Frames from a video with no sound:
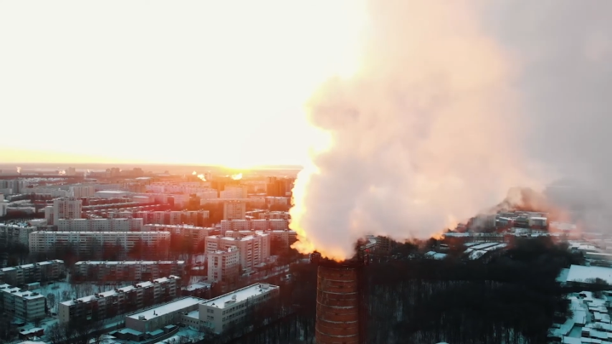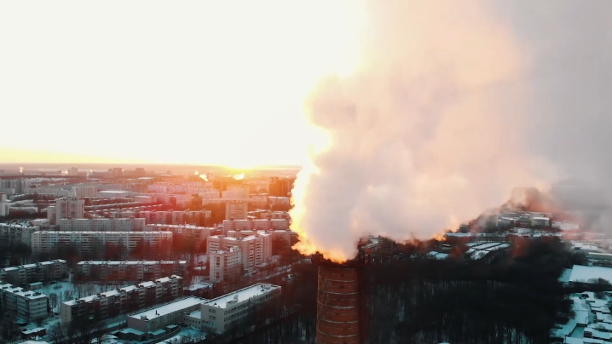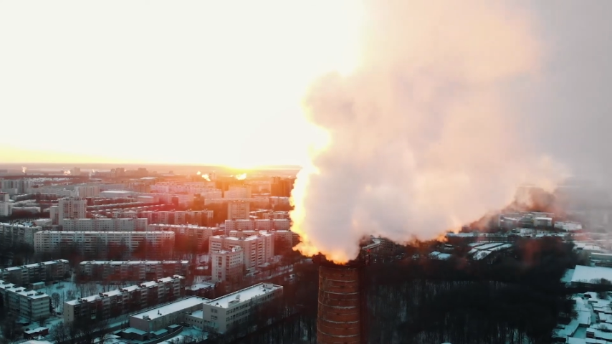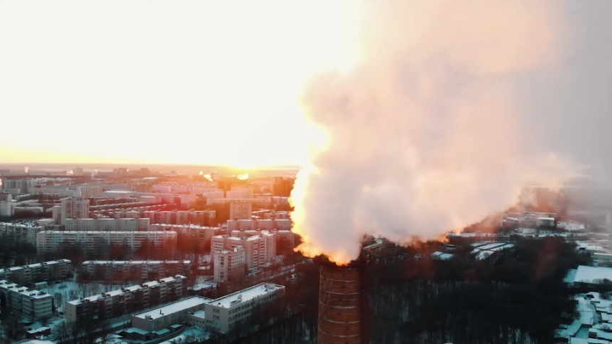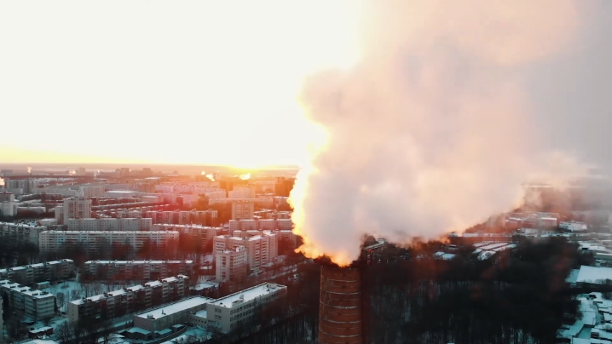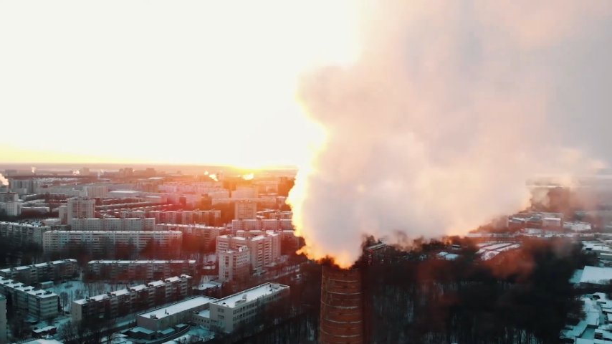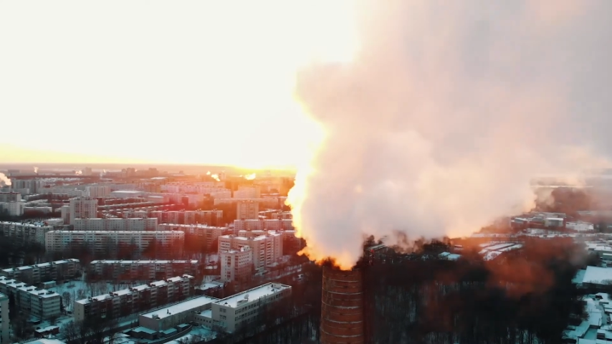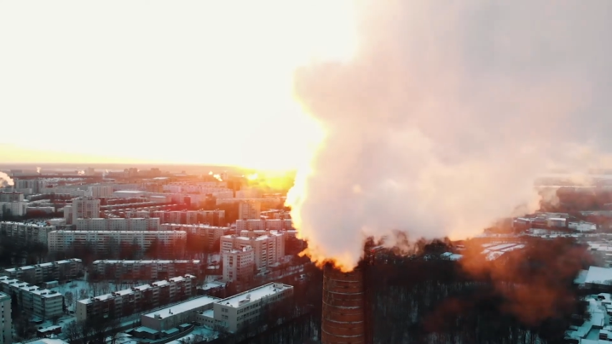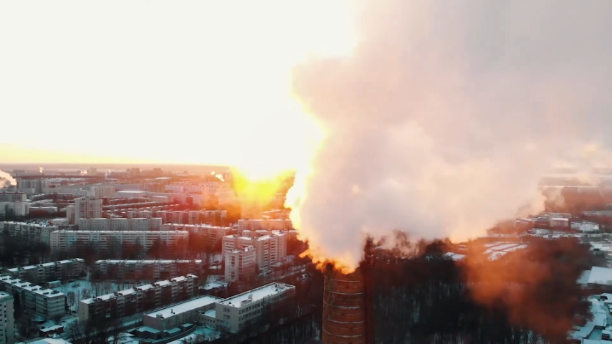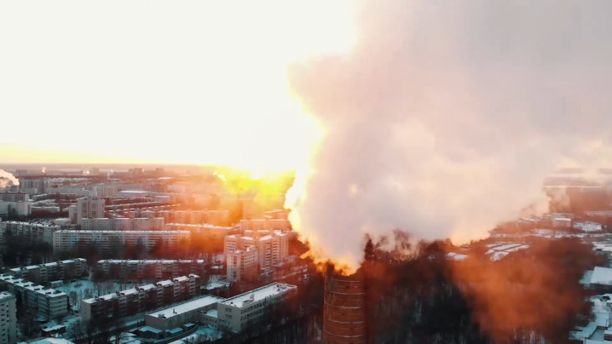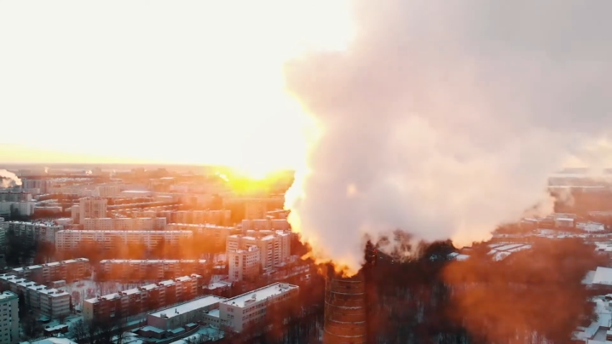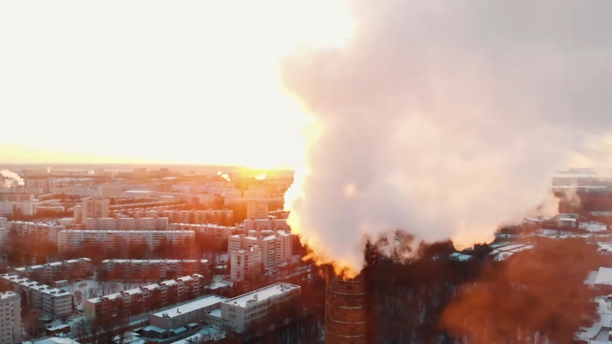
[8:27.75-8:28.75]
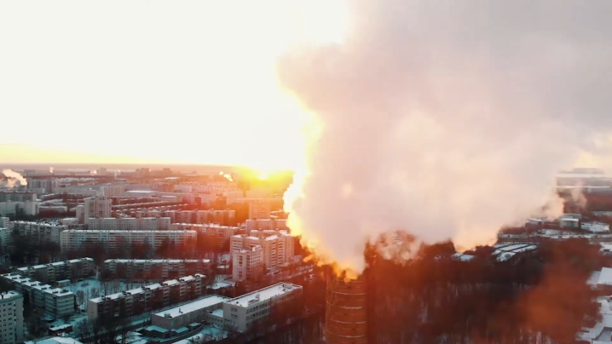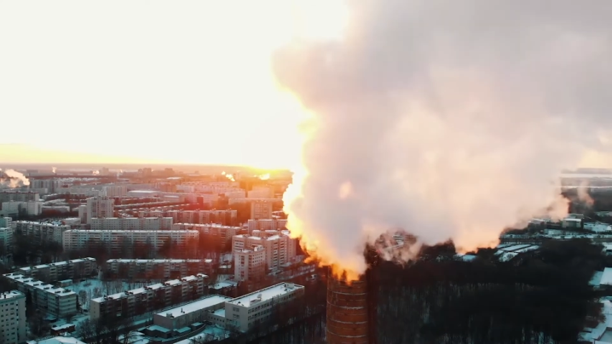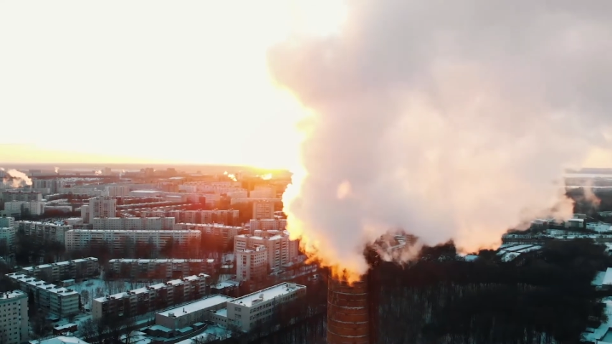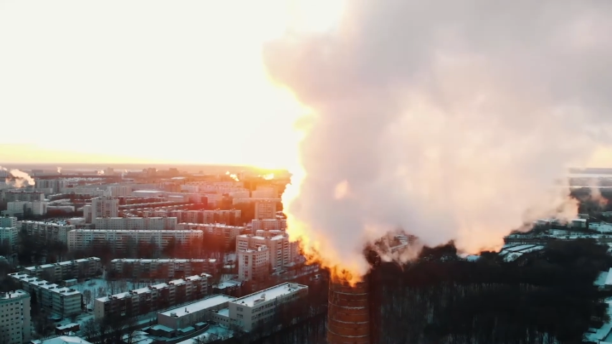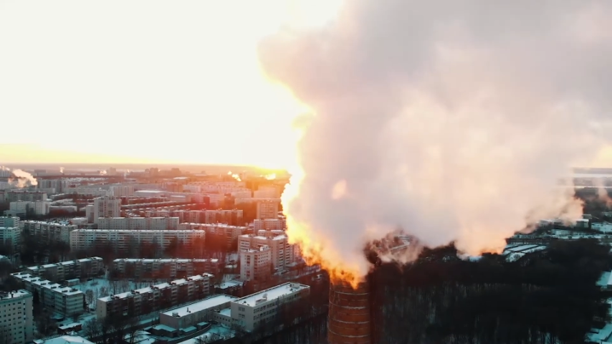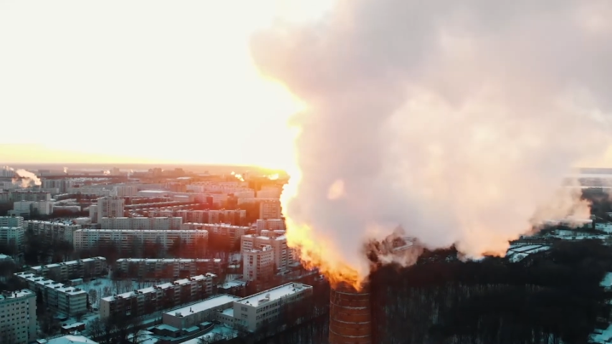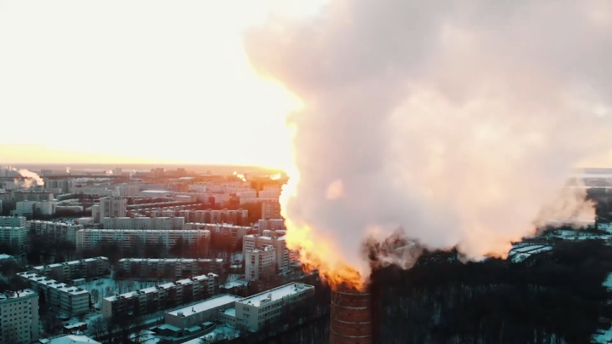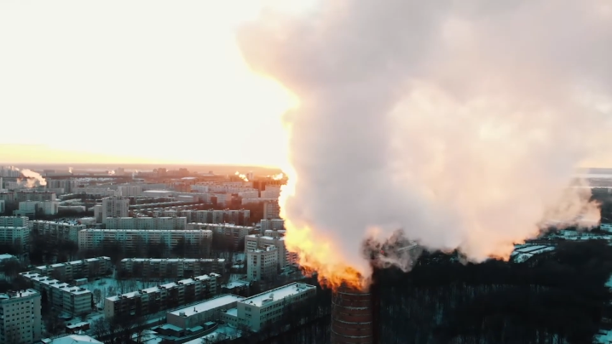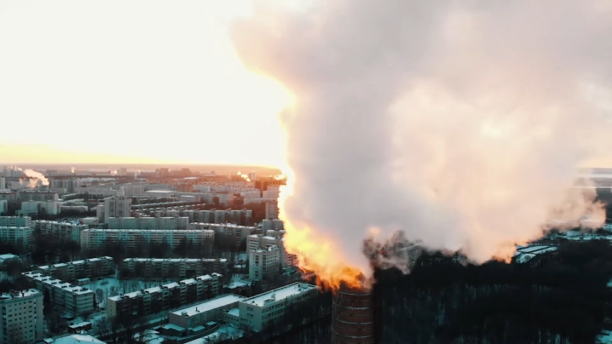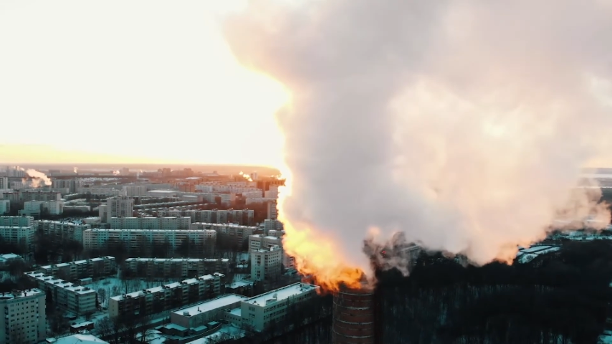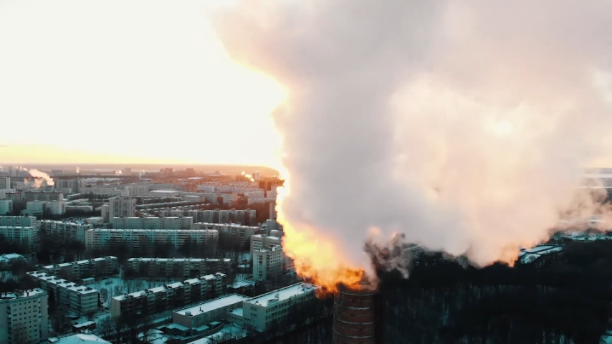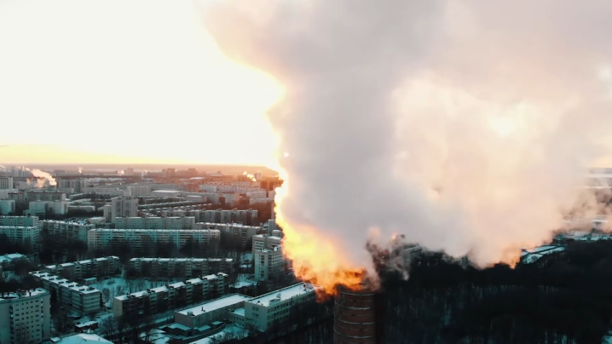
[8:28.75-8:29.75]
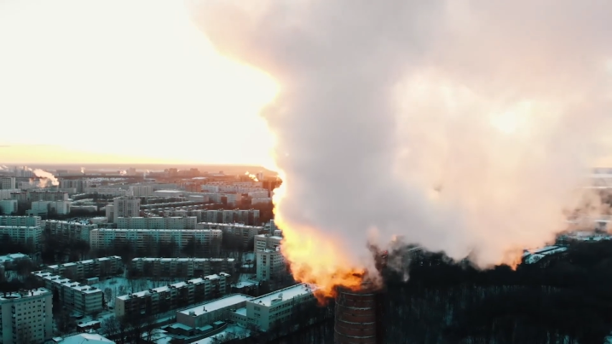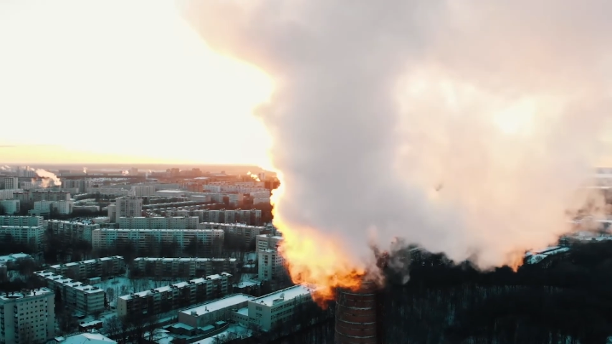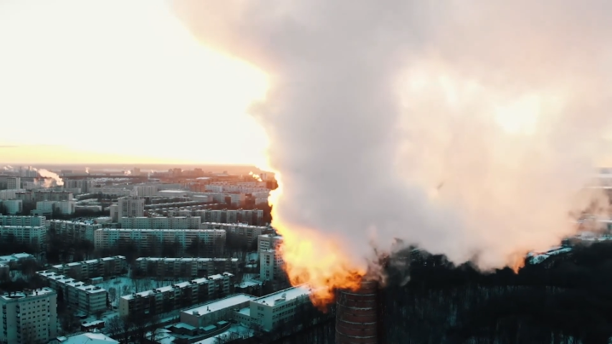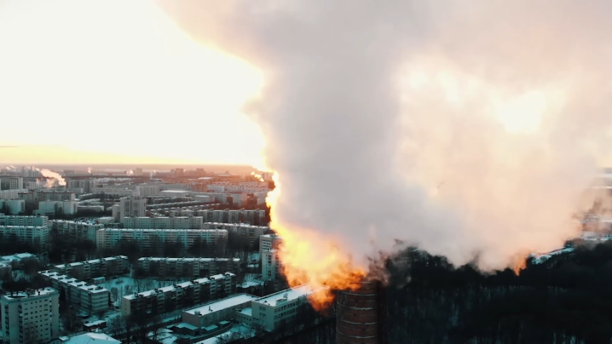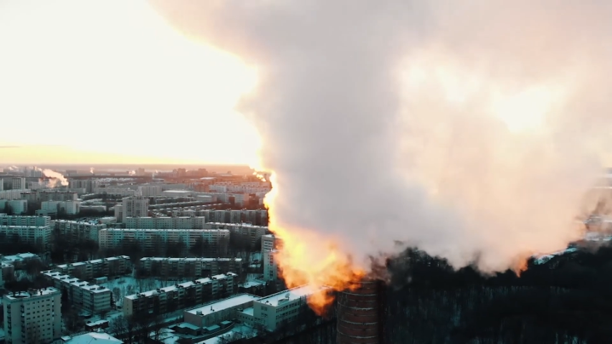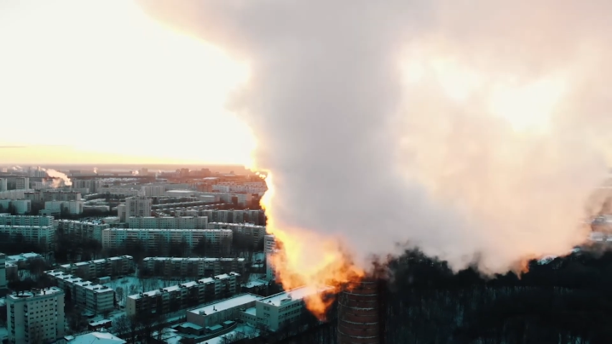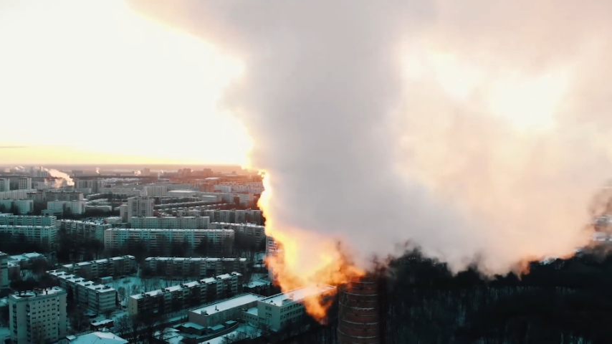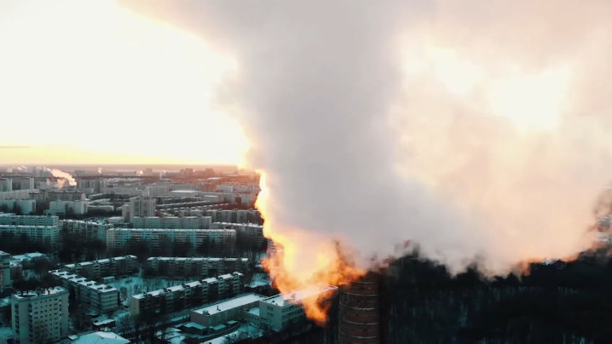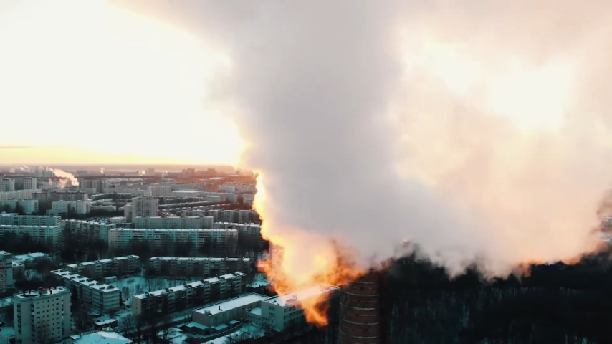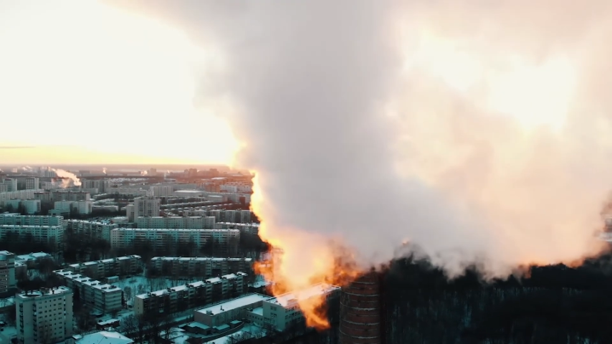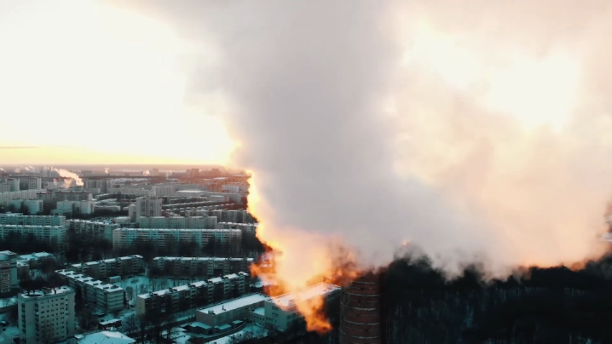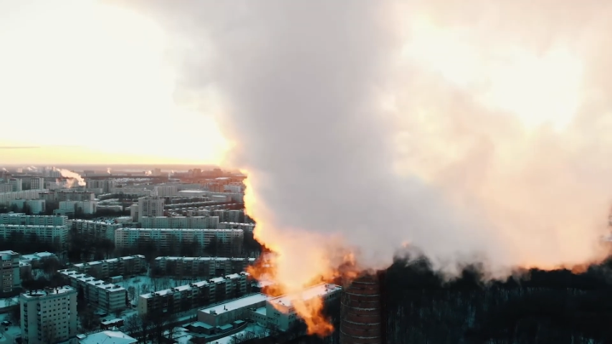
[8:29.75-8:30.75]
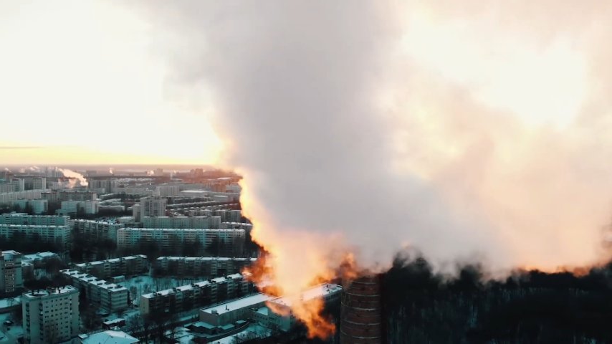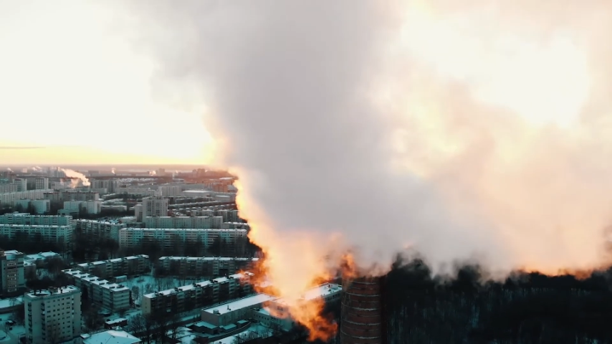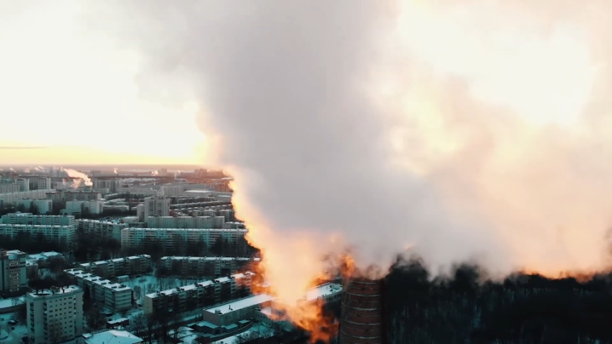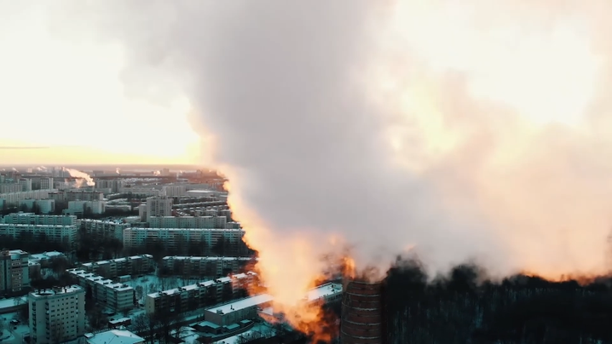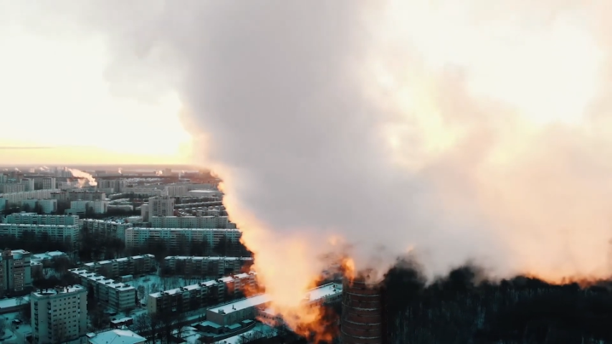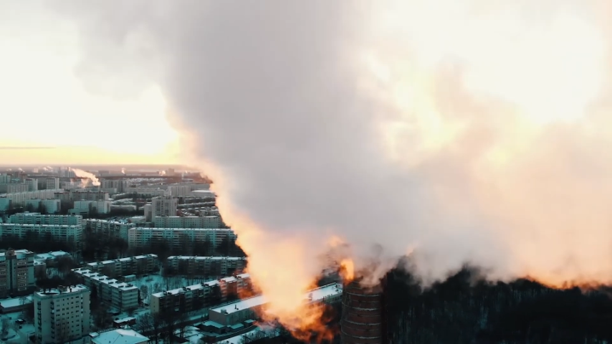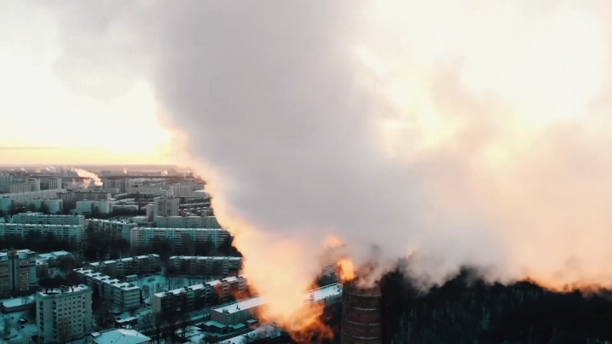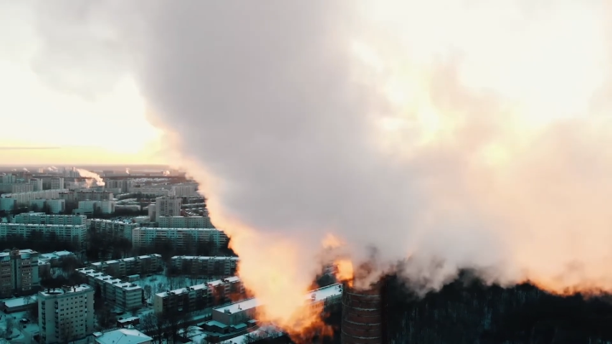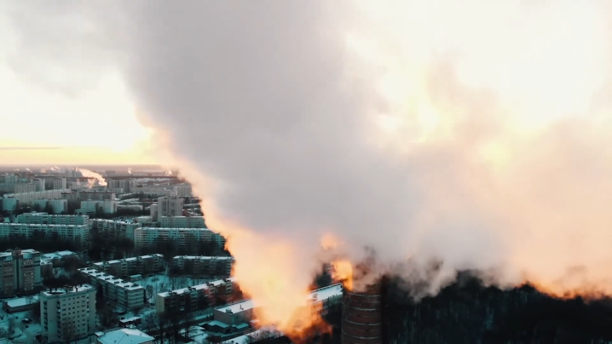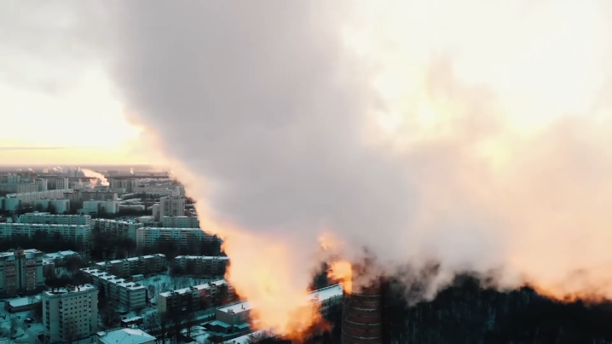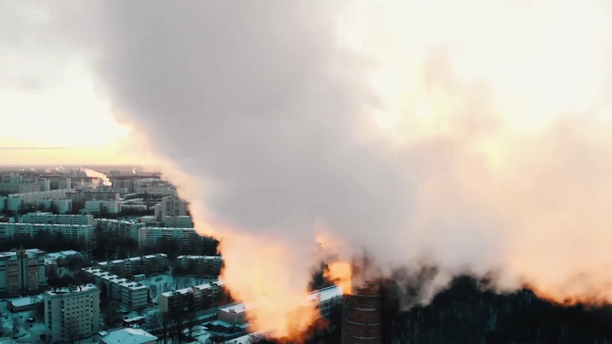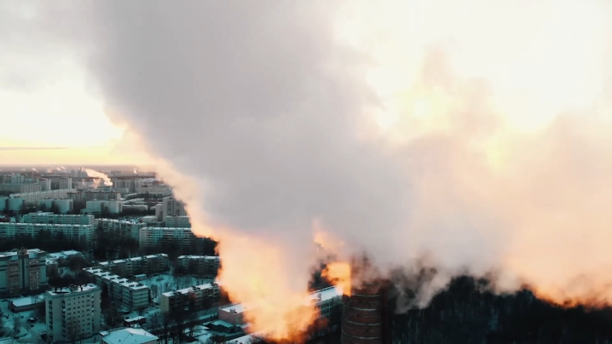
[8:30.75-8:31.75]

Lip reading: (no speaker visible)